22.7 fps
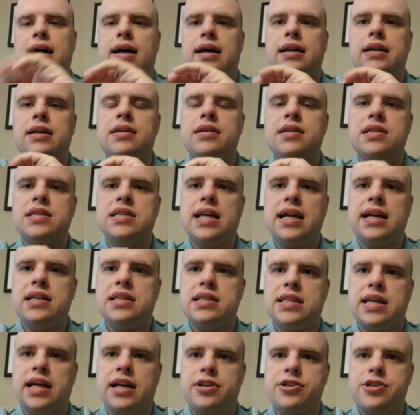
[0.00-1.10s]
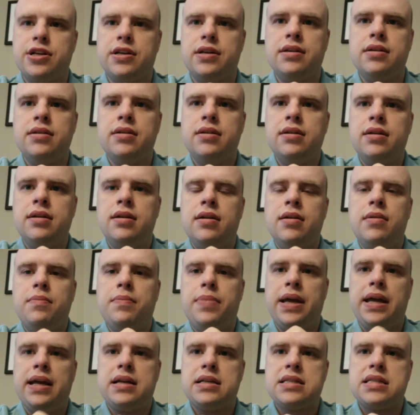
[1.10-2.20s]
And the second section
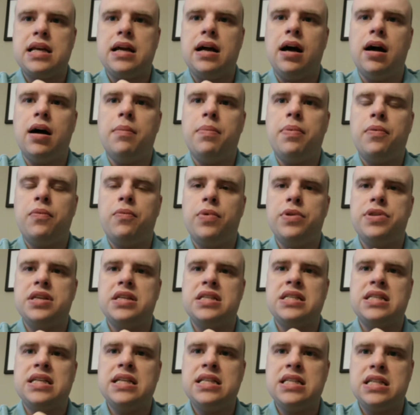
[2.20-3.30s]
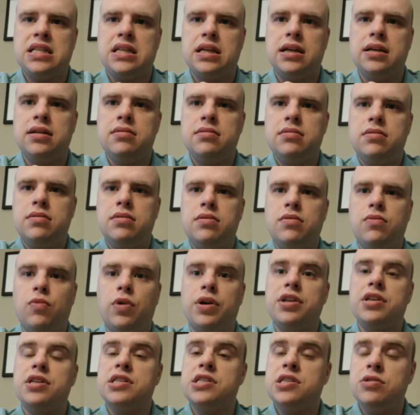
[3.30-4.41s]
picks up with the sister,
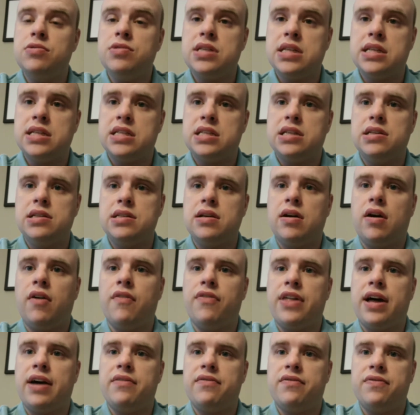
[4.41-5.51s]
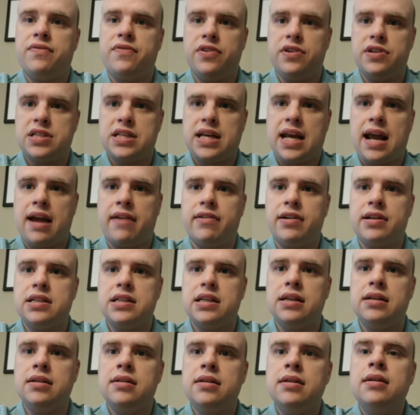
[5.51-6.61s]
one of the 2 sisters of that first
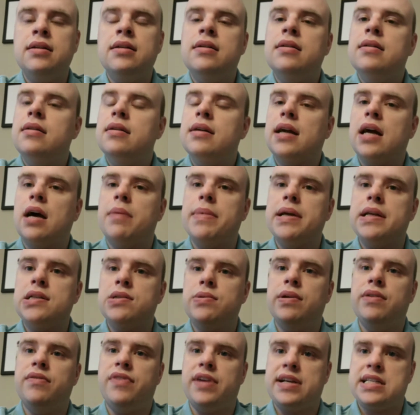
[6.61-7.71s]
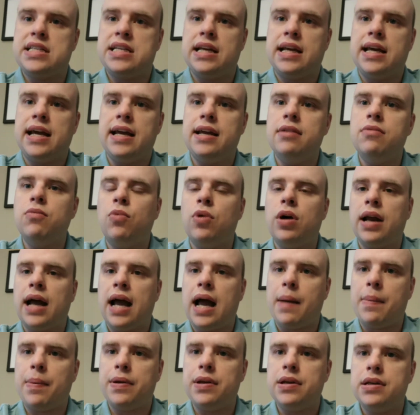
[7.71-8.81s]
character, coming to investigate what
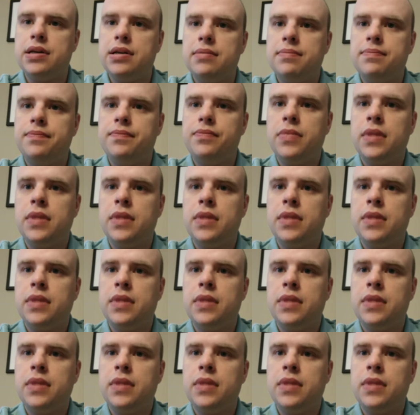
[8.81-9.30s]
happened.